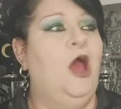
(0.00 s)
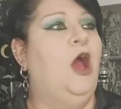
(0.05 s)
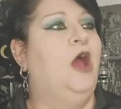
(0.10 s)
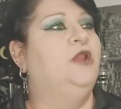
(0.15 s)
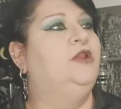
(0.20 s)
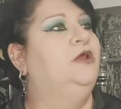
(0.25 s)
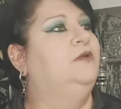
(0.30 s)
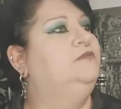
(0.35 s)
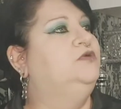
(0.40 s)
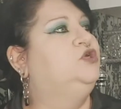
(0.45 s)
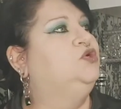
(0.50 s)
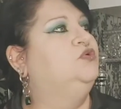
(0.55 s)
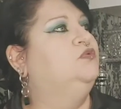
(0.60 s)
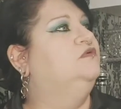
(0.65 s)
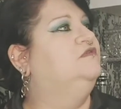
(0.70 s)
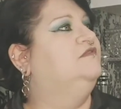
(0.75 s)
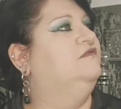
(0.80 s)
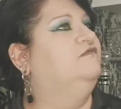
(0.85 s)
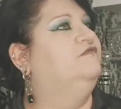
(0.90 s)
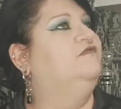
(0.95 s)
and I'm
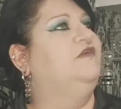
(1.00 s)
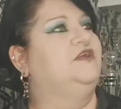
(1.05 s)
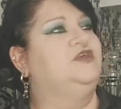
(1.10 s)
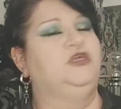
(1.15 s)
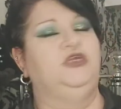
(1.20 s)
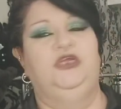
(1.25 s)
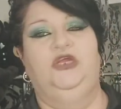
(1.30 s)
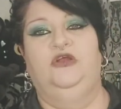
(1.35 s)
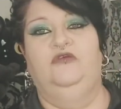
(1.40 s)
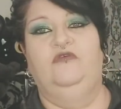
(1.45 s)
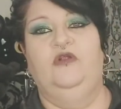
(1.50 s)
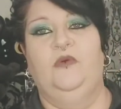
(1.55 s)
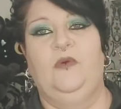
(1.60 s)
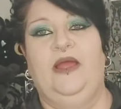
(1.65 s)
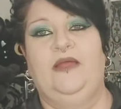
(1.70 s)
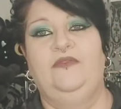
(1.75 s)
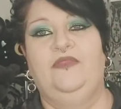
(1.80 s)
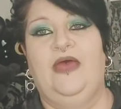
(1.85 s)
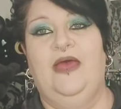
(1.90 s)
sure some fashion guru out